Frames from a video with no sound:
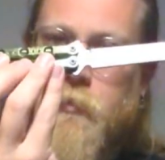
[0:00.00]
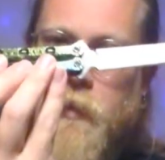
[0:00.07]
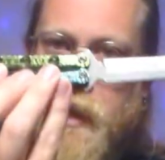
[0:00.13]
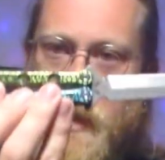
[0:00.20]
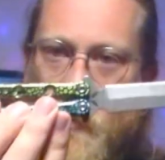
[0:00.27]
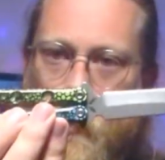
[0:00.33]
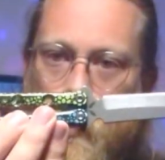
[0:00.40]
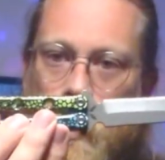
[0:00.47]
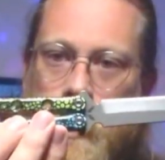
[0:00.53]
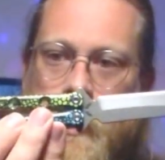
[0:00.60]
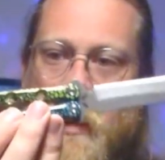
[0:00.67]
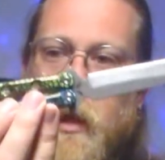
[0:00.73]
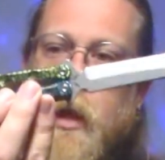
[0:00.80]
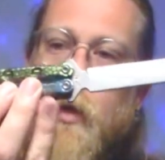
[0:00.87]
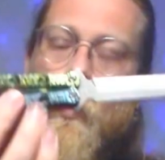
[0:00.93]
Fly
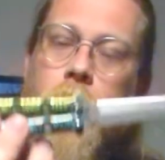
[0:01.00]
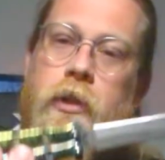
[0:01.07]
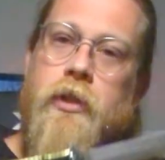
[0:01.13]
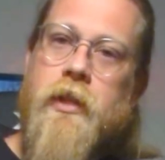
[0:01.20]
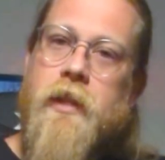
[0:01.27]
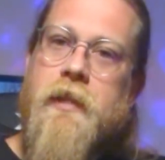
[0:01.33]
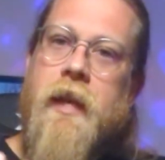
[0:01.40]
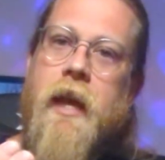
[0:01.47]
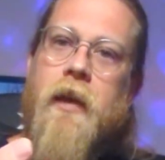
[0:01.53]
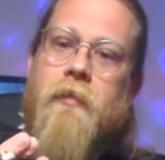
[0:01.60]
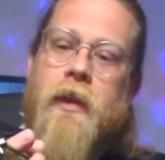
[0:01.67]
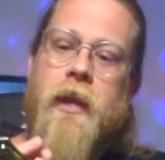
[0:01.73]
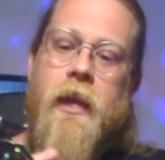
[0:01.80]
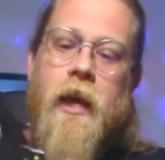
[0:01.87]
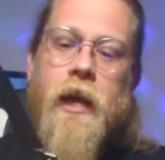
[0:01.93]
1, which does have
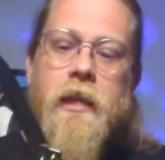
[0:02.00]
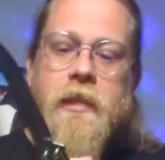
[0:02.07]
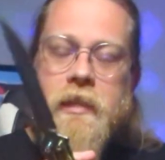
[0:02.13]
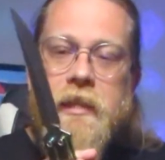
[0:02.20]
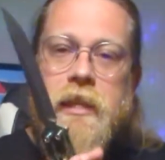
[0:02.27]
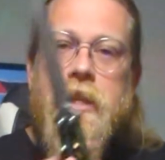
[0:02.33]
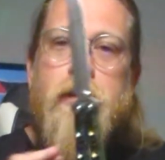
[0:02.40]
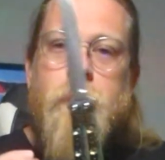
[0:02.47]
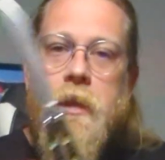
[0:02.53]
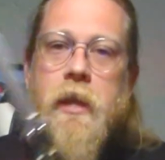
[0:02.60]
a custom